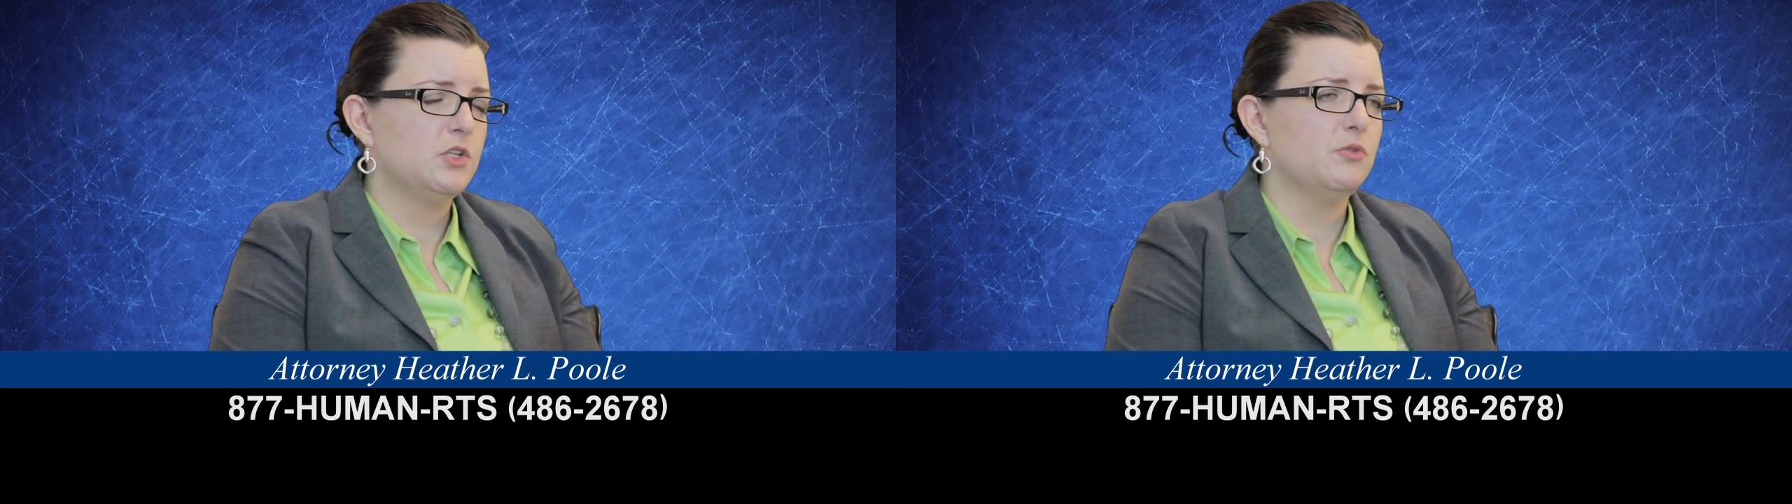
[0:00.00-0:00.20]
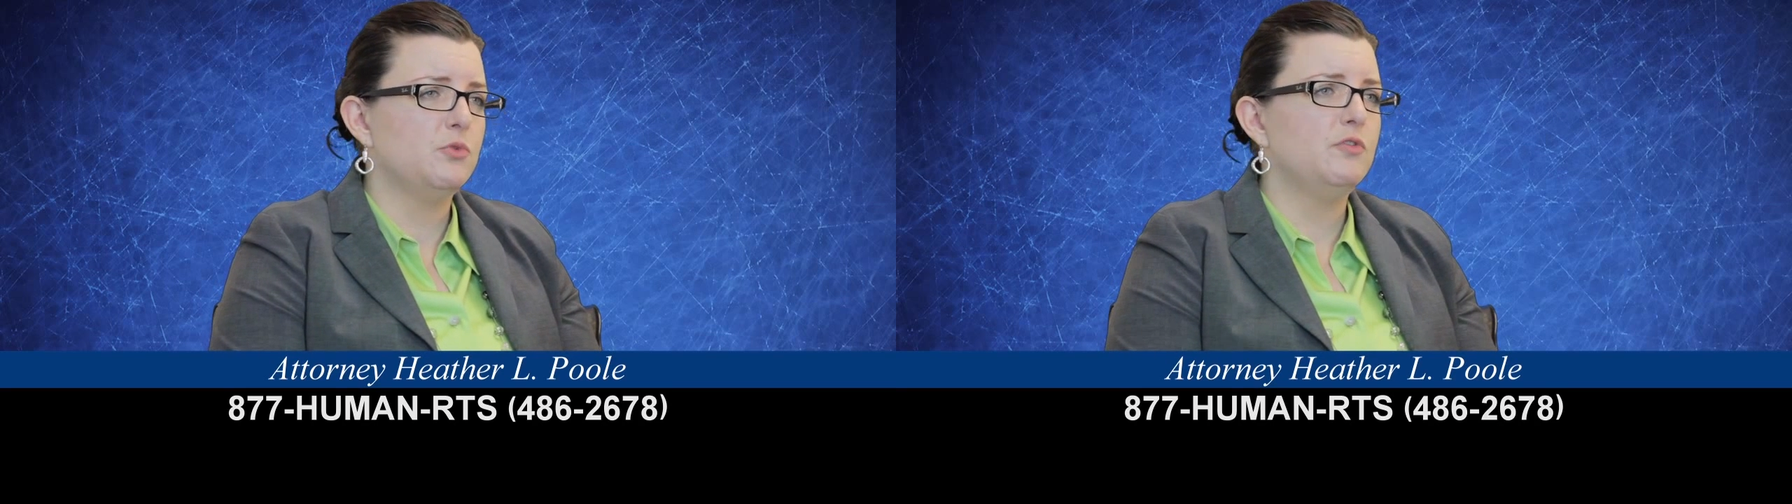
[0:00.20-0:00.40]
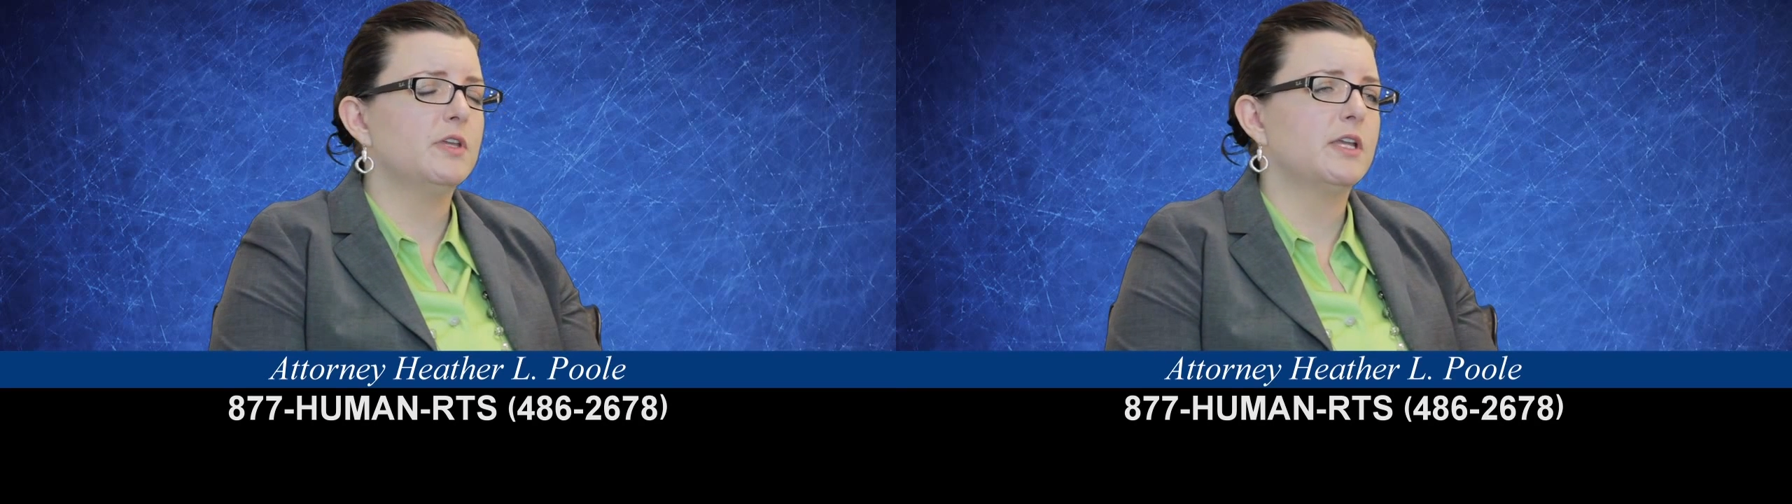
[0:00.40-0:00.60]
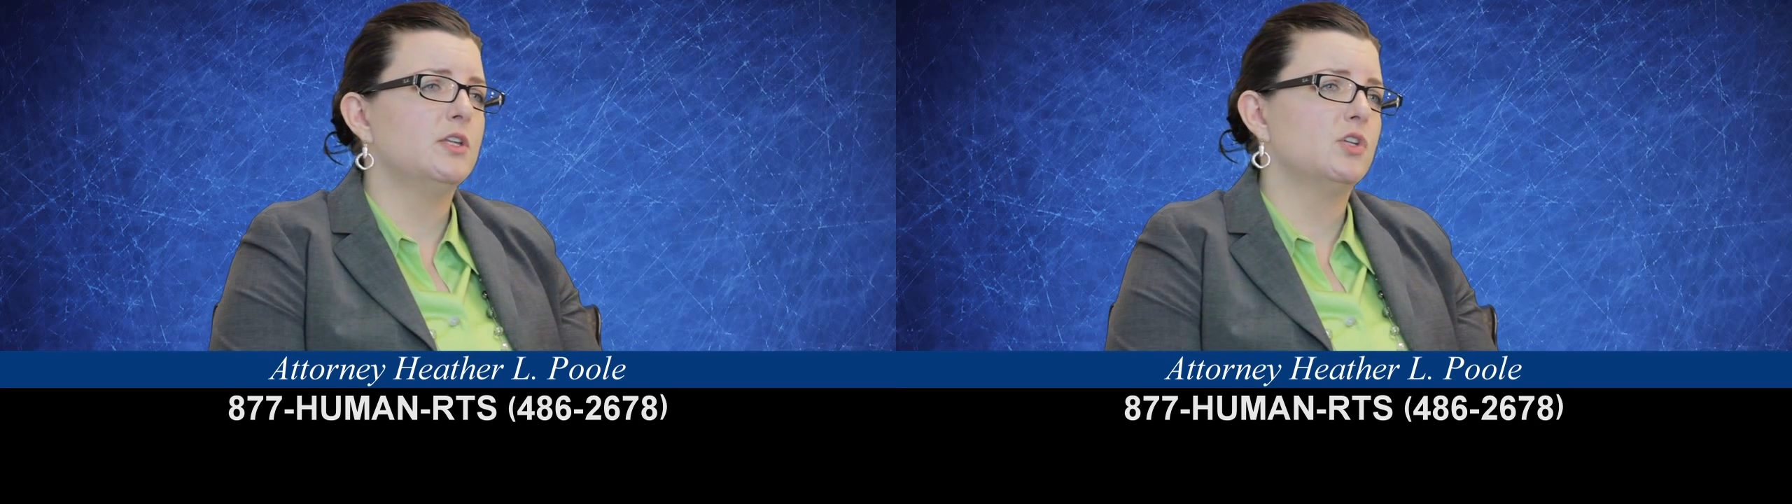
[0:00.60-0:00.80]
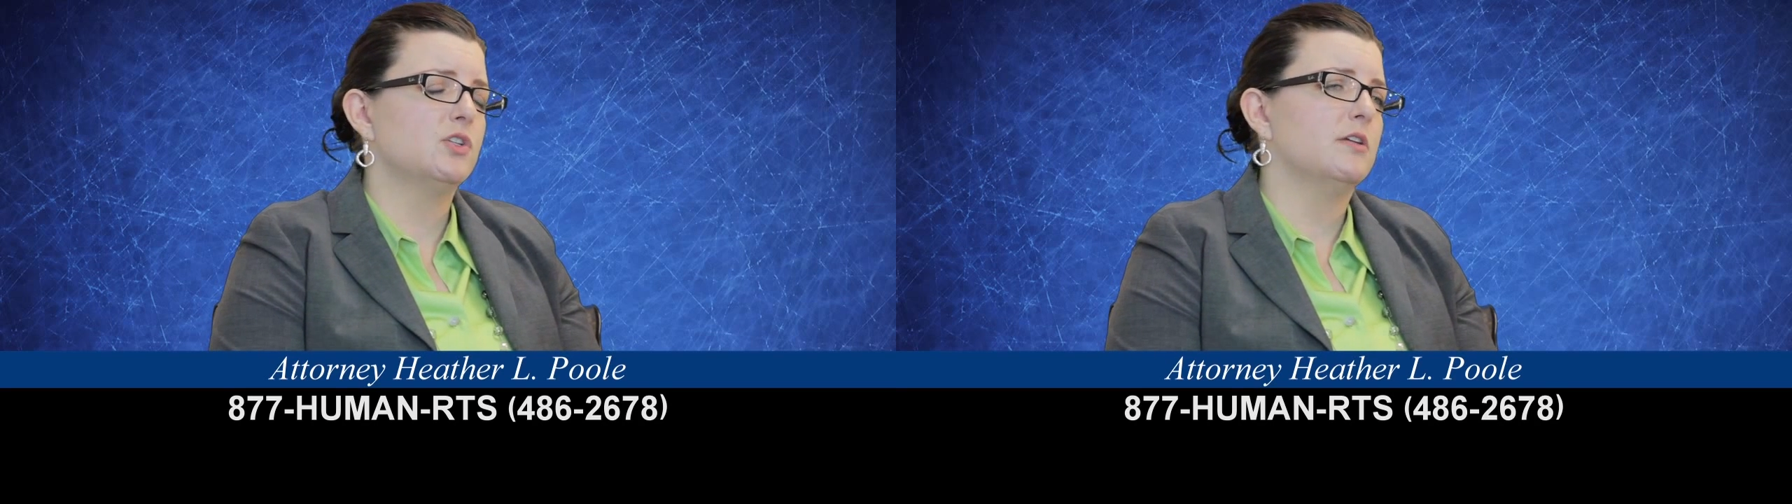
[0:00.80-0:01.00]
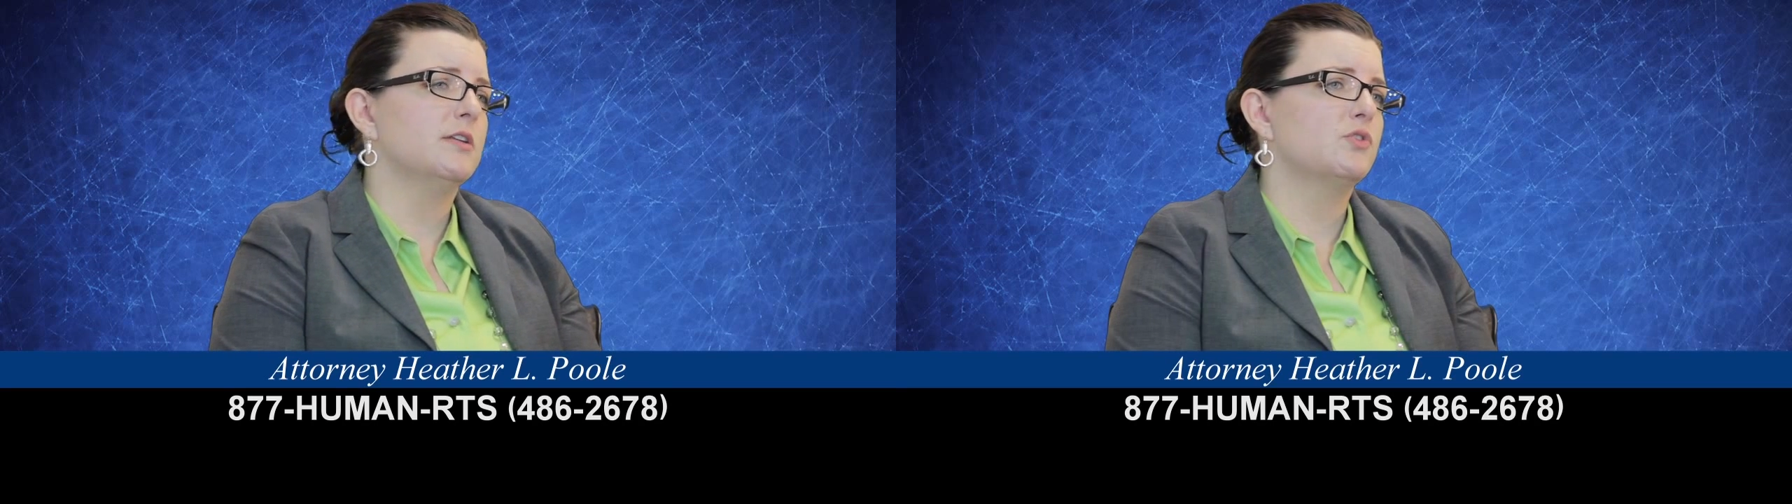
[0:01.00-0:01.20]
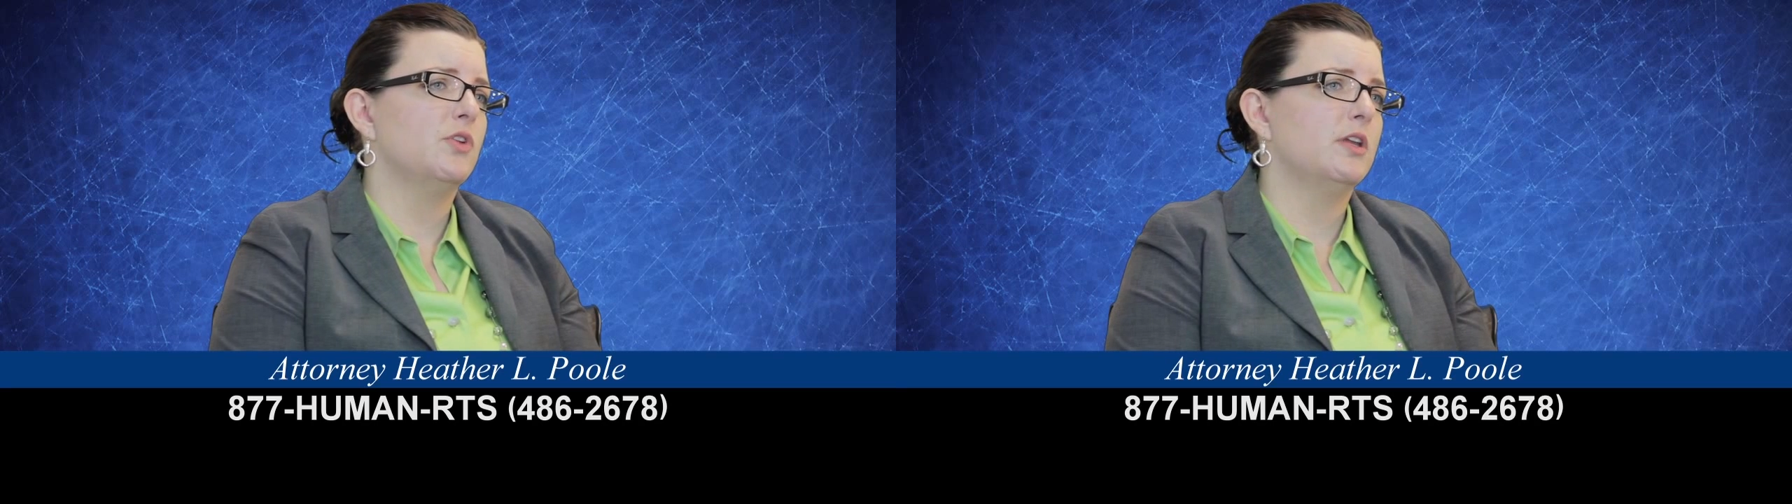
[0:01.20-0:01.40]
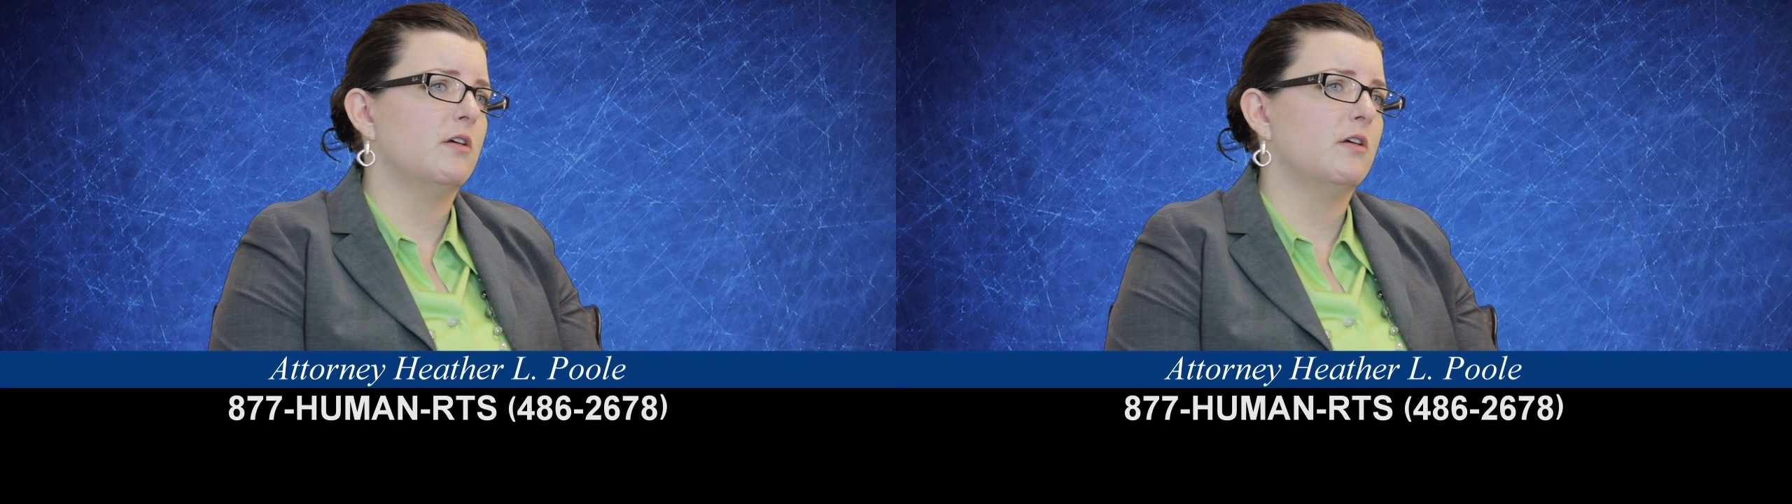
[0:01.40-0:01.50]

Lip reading: to remove the condition on his green